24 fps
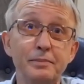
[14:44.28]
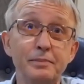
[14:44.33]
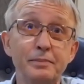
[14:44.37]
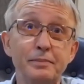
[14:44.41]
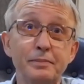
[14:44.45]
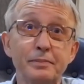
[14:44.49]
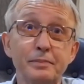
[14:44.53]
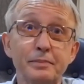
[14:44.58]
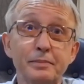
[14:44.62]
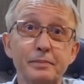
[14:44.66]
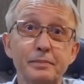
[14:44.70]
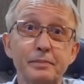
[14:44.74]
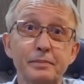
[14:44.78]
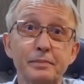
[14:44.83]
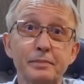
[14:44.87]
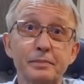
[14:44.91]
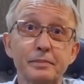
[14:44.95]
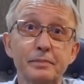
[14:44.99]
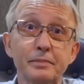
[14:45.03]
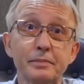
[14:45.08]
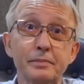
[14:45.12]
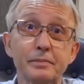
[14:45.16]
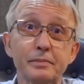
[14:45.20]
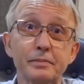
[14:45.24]

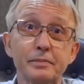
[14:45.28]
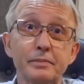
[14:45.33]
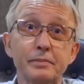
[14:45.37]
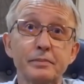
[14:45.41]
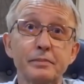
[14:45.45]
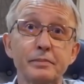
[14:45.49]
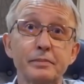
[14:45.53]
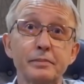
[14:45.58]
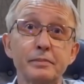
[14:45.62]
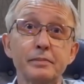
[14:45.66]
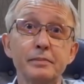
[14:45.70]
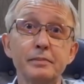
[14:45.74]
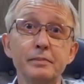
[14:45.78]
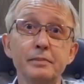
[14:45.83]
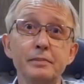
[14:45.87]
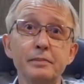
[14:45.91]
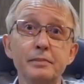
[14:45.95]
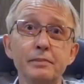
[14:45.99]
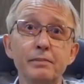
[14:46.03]
(silence)